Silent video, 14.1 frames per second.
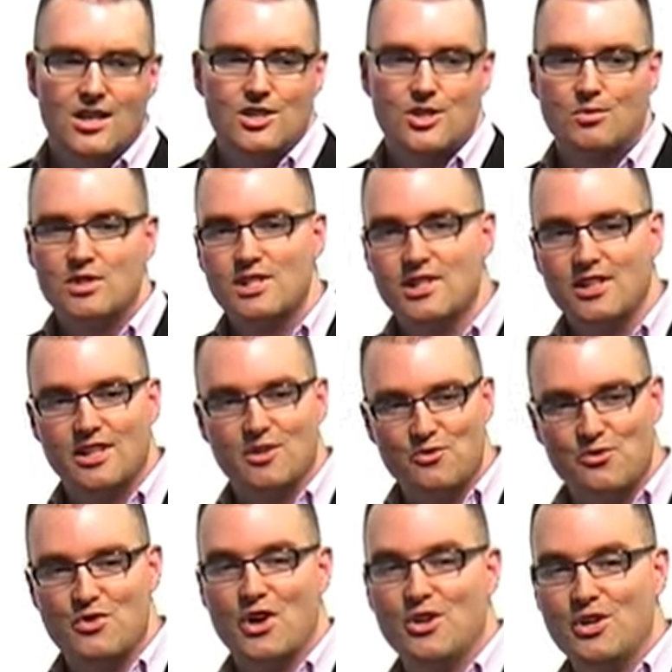So we're dealing
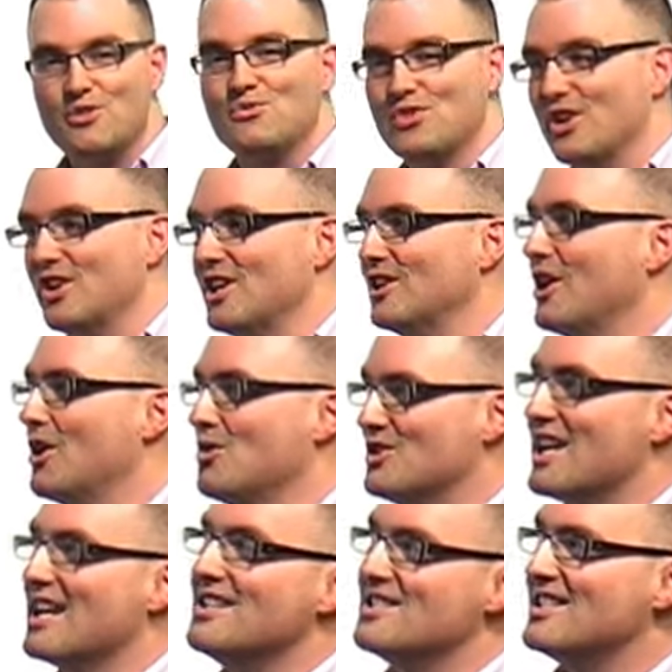at very, very low
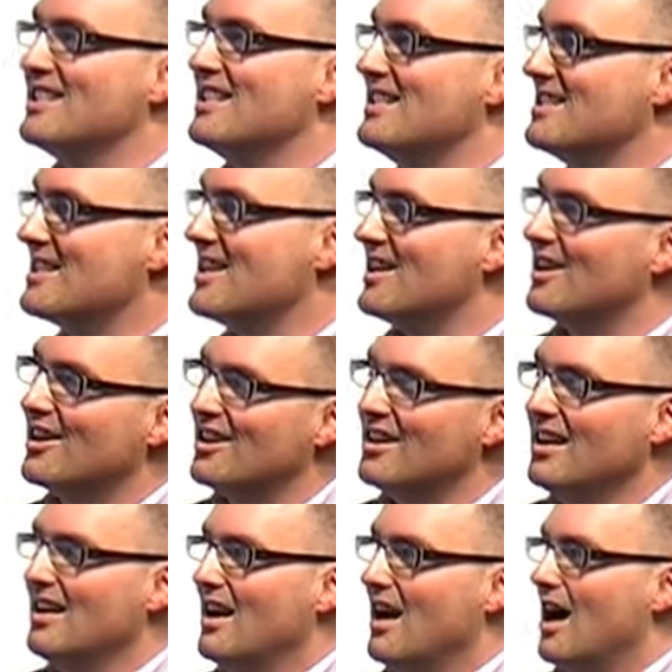densities here.